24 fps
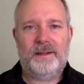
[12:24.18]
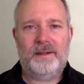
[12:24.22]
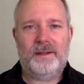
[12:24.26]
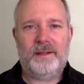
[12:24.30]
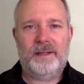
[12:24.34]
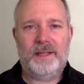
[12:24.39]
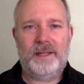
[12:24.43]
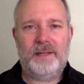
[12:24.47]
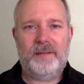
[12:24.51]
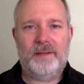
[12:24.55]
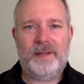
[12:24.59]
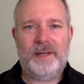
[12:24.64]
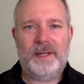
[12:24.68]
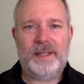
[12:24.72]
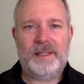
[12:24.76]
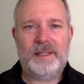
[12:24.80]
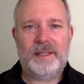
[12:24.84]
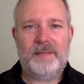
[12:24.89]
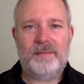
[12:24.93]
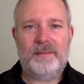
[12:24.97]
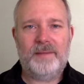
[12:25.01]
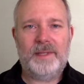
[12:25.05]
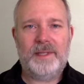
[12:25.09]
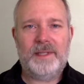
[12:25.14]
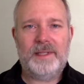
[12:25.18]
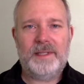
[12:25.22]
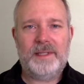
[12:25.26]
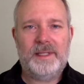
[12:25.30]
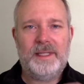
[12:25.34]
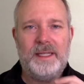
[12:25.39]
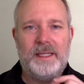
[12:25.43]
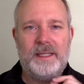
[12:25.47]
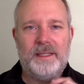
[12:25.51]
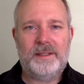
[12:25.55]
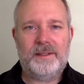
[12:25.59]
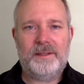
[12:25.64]
or even as I'm
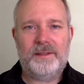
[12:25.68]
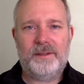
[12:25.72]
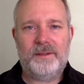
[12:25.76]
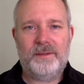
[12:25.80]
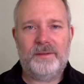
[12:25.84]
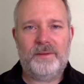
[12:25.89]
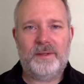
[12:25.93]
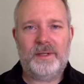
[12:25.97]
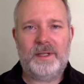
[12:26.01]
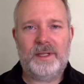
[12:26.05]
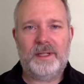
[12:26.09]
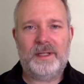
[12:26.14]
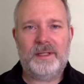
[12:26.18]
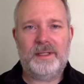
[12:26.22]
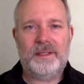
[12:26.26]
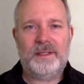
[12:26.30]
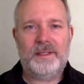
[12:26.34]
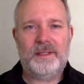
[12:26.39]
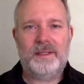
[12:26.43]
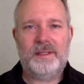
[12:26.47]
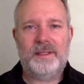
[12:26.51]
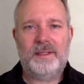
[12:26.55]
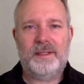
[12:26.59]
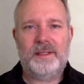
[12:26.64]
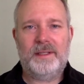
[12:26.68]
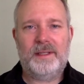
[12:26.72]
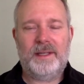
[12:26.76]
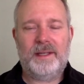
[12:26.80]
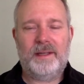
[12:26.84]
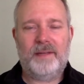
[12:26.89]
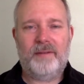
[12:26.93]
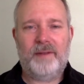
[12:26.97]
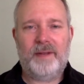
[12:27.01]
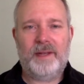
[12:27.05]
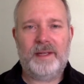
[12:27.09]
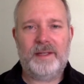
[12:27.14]
listening to words,
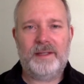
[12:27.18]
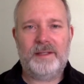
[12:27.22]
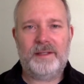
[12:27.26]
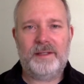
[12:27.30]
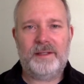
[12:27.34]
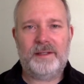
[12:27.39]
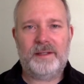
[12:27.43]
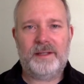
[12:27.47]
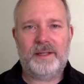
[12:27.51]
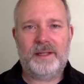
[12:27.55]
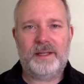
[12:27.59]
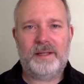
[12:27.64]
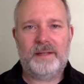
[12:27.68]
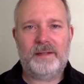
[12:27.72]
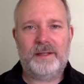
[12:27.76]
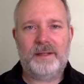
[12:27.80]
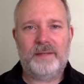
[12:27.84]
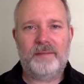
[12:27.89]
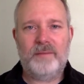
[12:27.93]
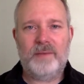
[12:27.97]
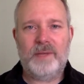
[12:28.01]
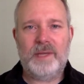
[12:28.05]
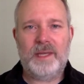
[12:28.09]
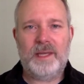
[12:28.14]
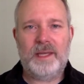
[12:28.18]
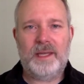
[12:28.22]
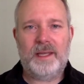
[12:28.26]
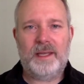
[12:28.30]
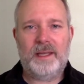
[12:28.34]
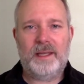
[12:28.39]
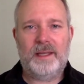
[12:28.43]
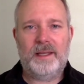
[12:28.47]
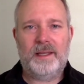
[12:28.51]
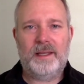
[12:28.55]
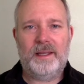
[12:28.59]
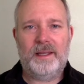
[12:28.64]
even as you're hearing
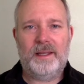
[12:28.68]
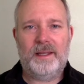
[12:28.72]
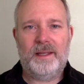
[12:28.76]
me.